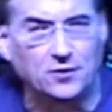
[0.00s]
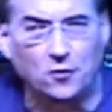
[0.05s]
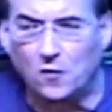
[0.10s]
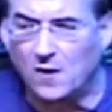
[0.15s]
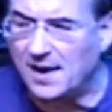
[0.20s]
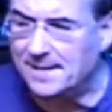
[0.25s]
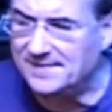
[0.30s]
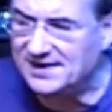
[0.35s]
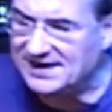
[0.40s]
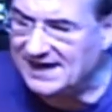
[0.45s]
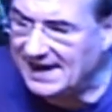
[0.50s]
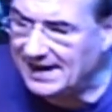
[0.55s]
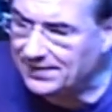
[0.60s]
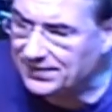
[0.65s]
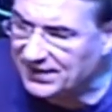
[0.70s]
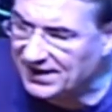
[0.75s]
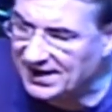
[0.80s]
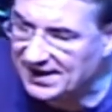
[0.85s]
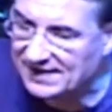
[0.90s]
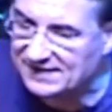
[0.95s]
Or I'm an
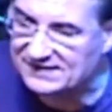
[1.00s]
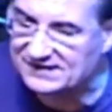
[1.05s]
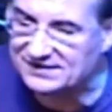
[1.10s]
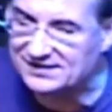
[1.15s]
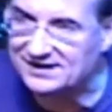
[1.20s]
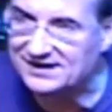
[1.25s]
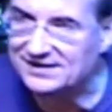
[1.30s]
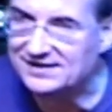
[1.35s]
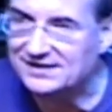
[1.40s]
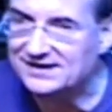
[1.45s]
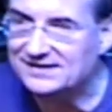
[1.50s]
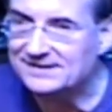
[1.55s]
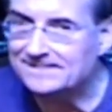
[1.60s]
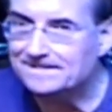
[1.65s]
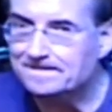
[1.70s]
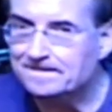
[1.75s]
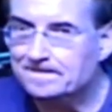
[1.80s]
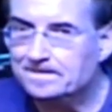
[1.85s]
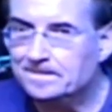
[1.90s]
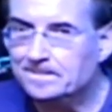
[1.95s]
atheist.
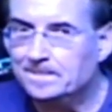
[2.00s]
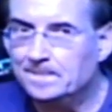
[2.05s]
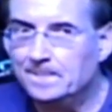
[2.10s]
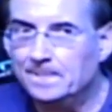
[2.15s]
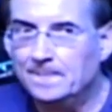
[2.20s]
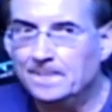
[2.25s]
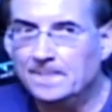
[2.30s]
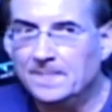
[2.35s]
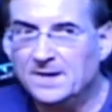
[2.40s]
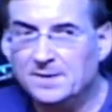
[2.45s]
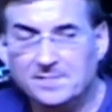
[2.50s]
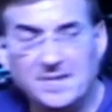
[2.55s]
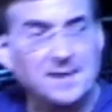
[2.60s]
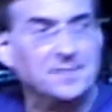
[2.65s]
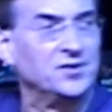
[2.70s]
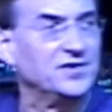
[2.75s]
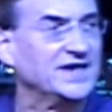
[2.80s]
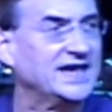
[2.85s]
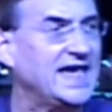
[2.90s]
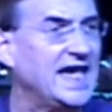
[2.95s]

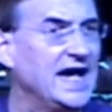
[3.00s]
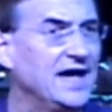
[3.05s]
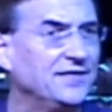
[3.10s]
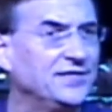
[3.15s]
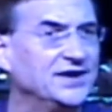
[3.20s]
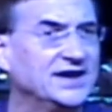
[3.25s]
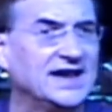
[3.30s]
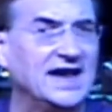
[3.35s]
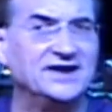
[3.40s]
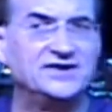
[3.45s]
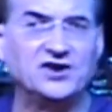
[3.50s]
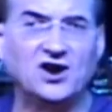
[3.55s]
Remember the Catholic I